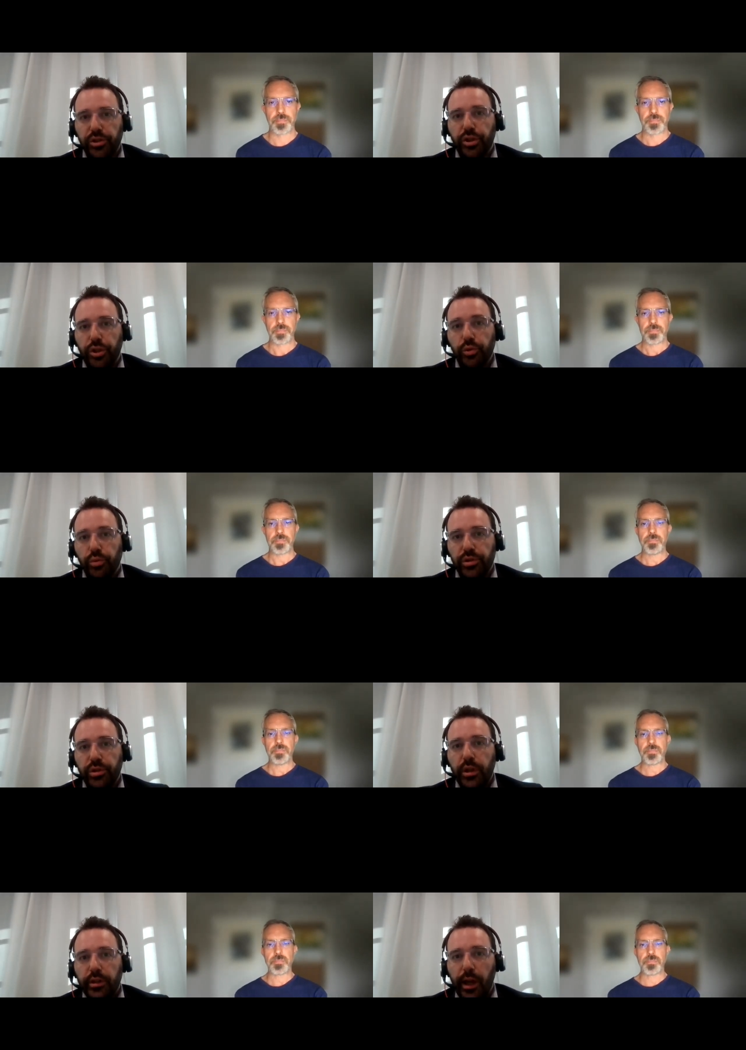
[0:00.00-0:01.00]
Speaker 1: S K
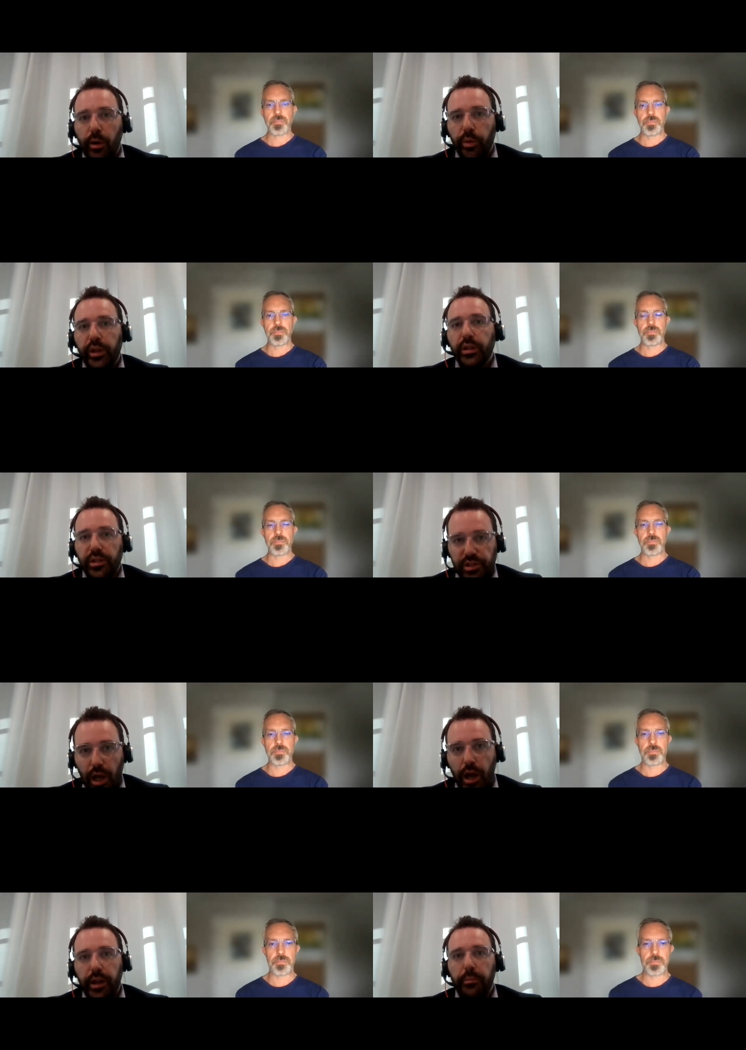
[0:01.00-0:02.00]
Us that we
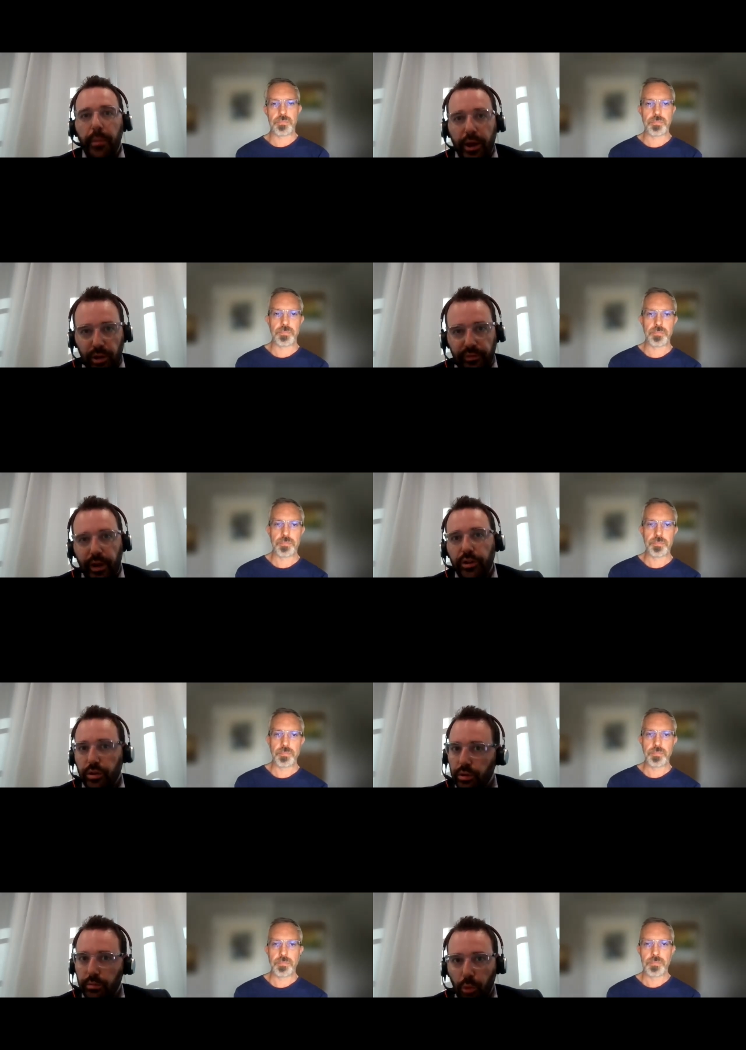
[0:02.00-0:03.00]
design,
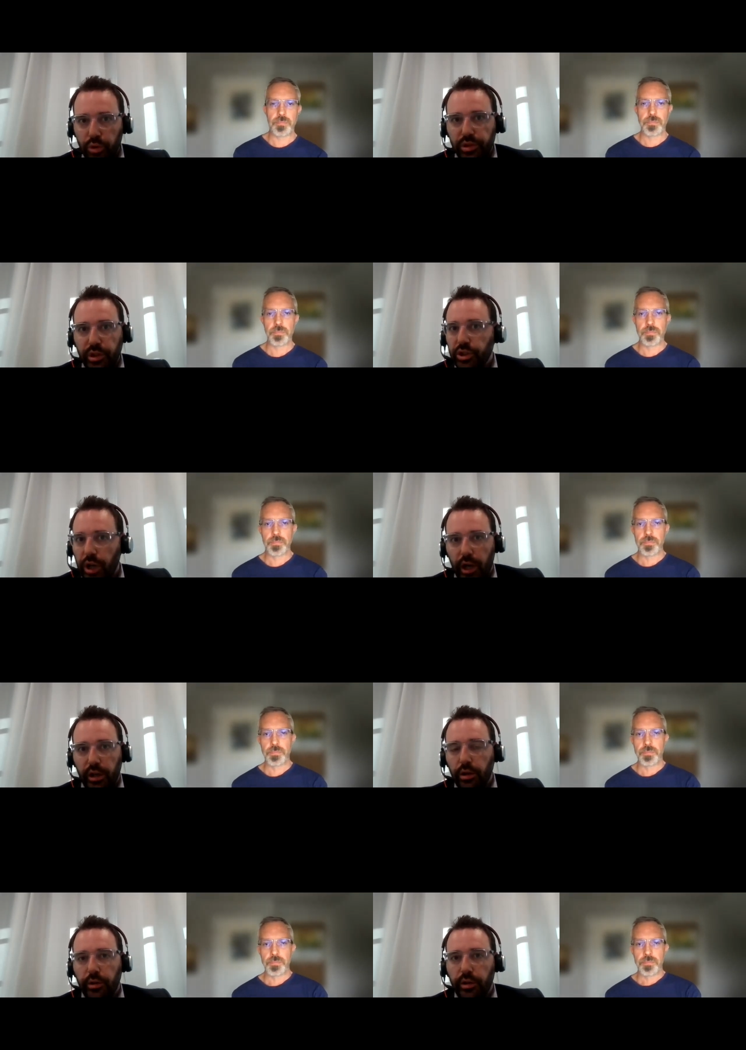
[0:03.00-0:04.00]
manufacture, mostly in
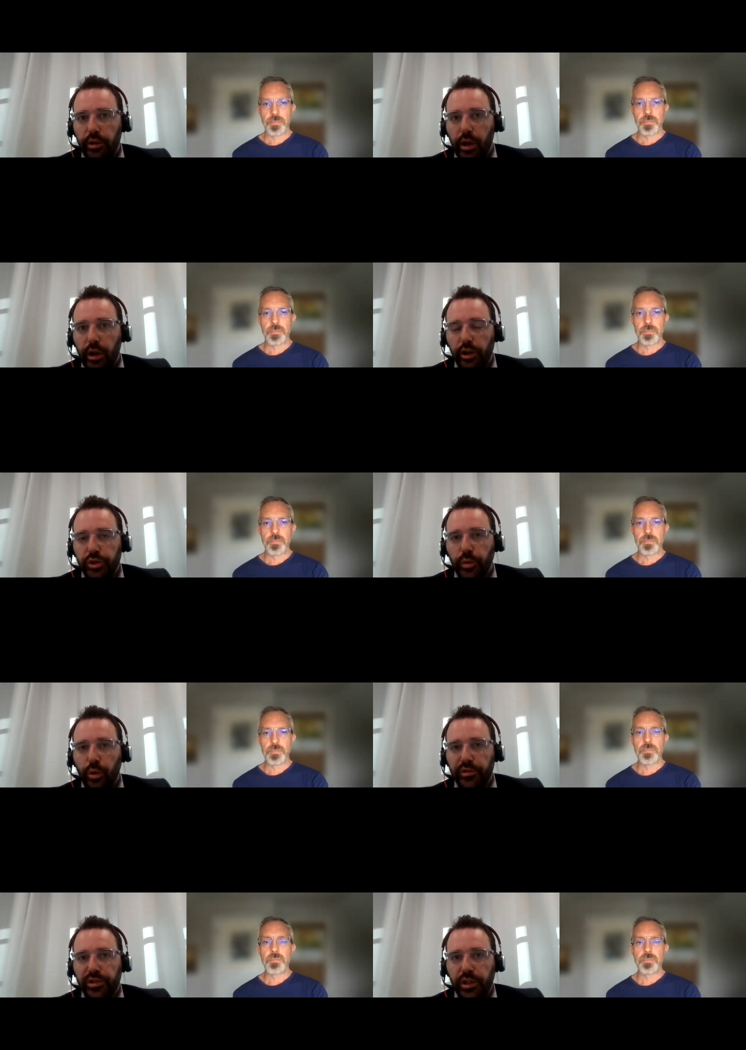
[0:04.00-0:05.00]
China and, and elsewhere
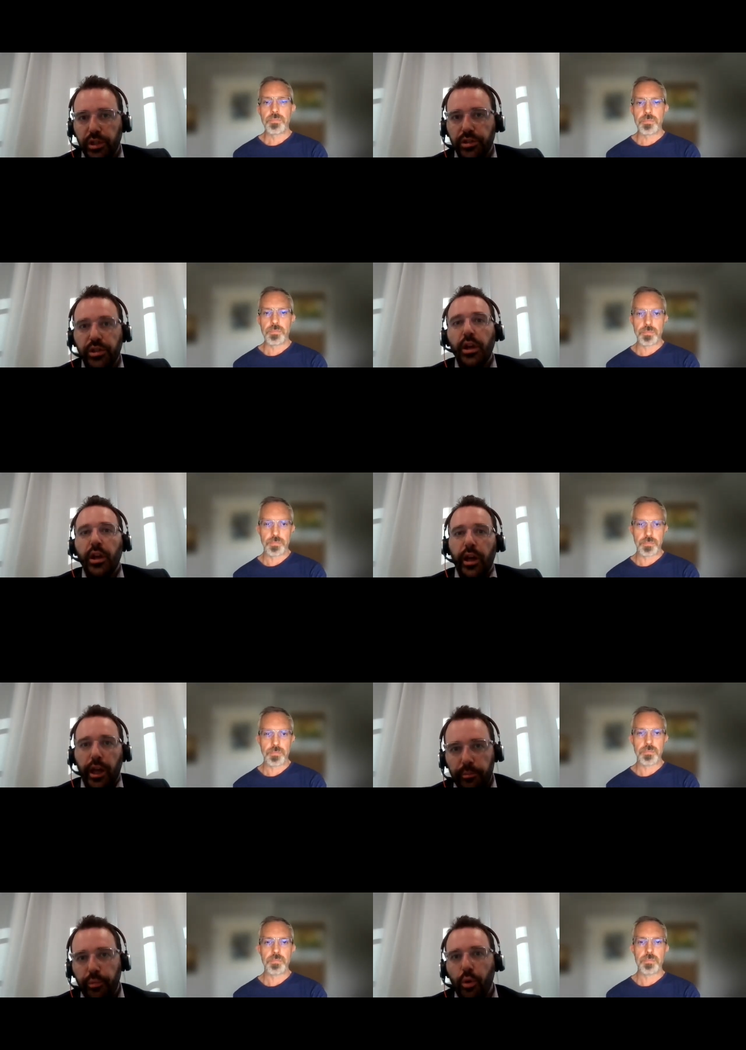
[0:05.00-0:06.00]
overseas,
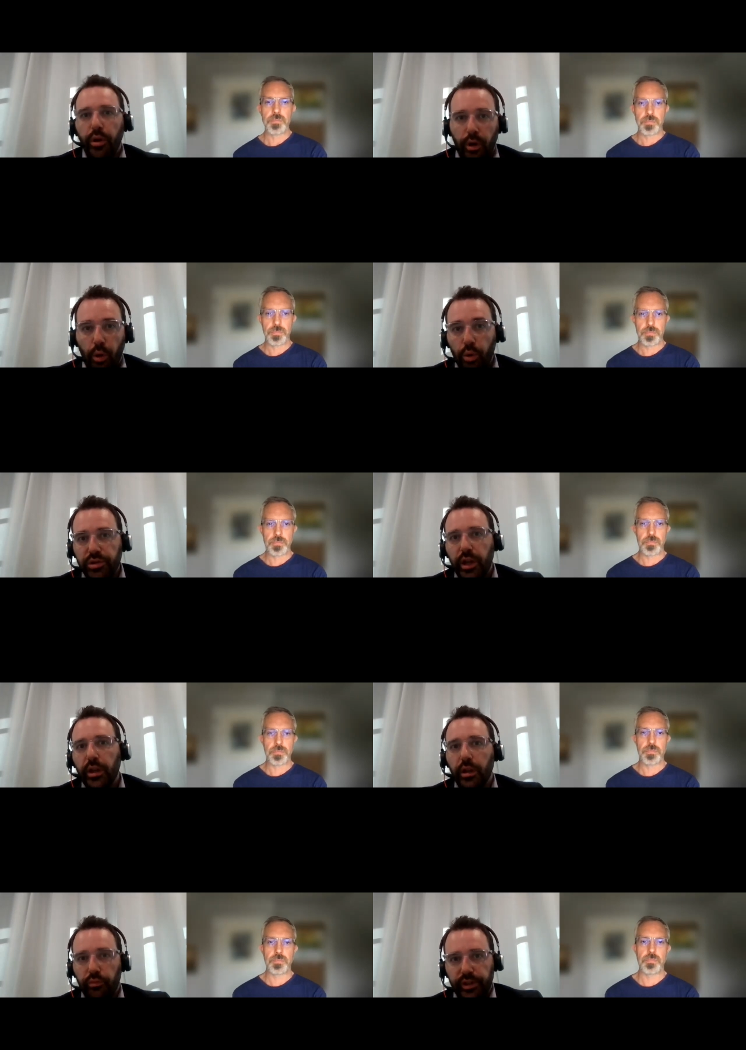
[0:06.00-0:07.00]
import and
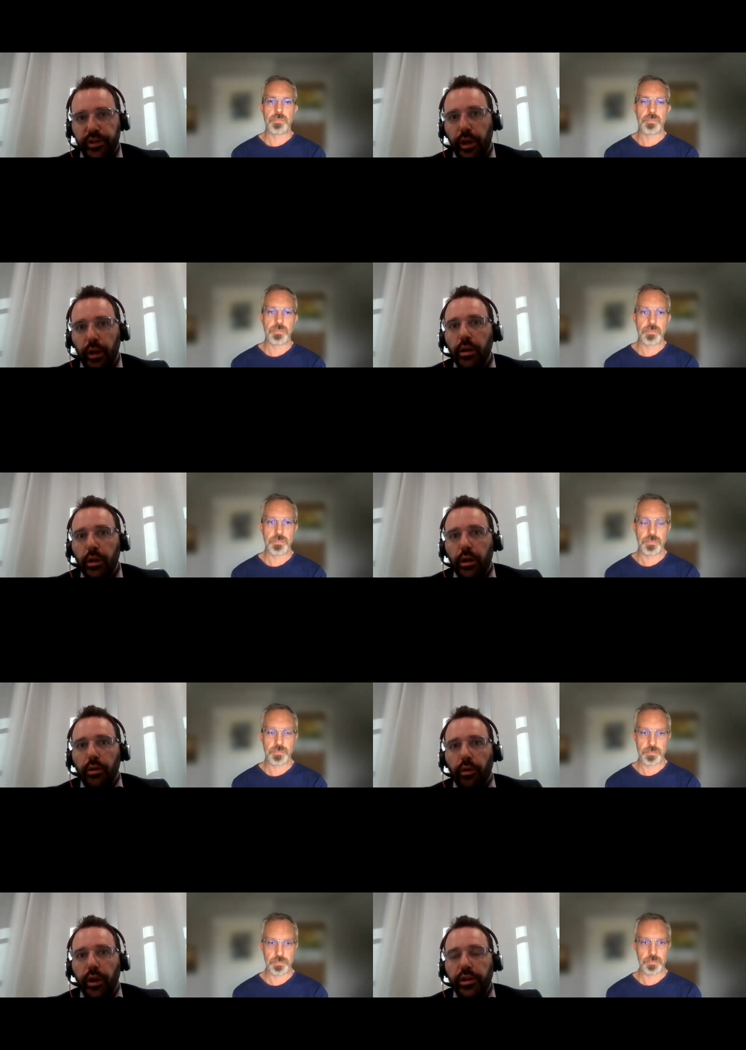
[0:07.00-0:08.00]
wholesale and retail,
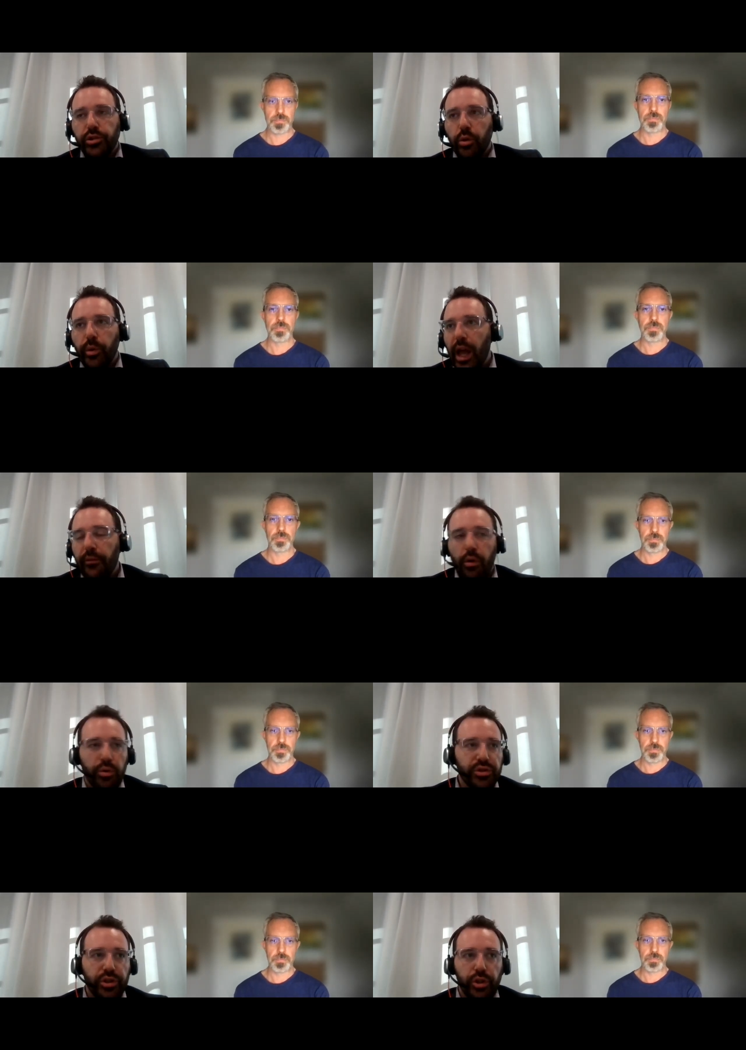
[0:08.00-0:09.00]
right? So we have our
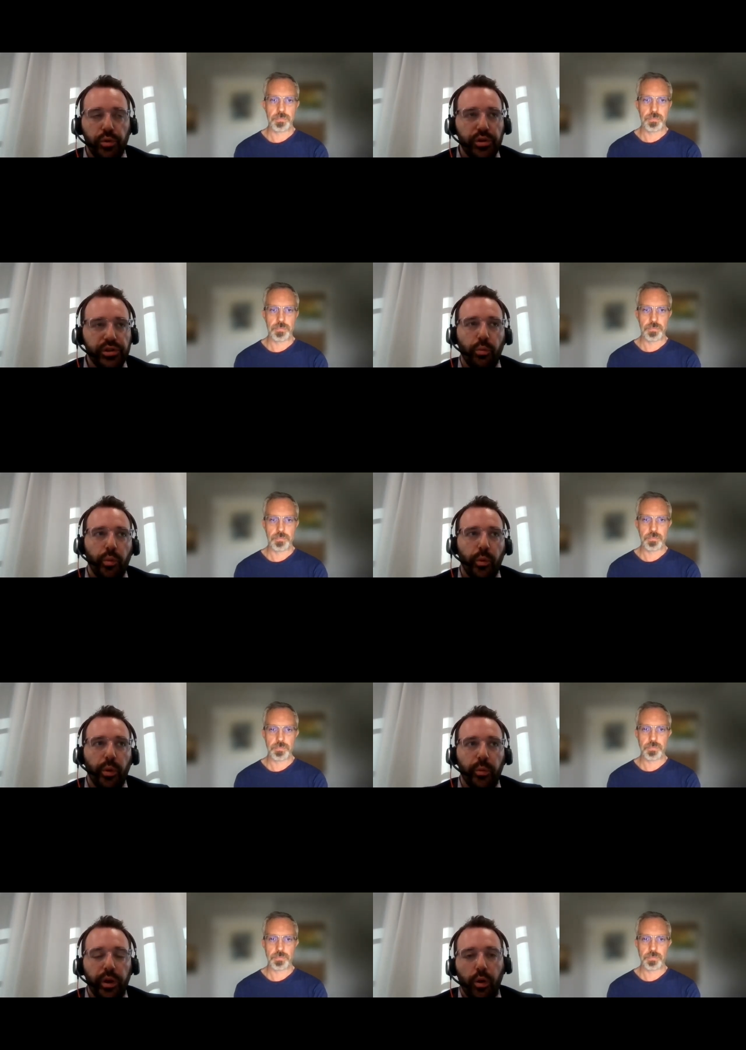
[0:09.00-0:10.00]
own S K Us, and we,
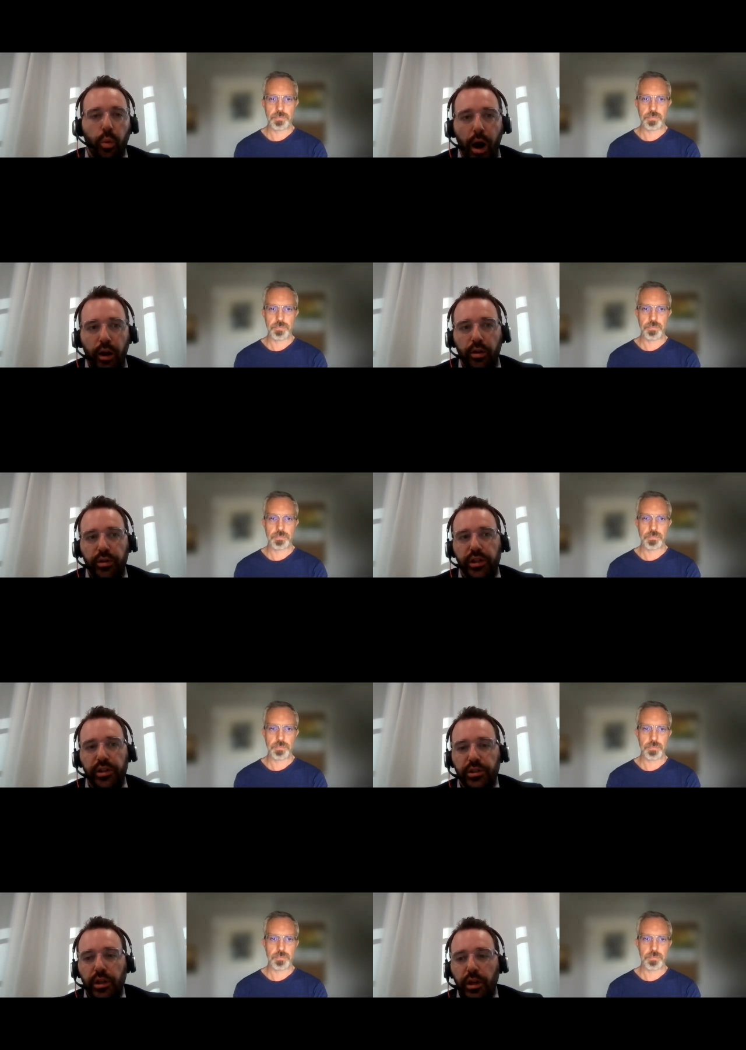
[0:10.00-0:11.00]
when we acquire these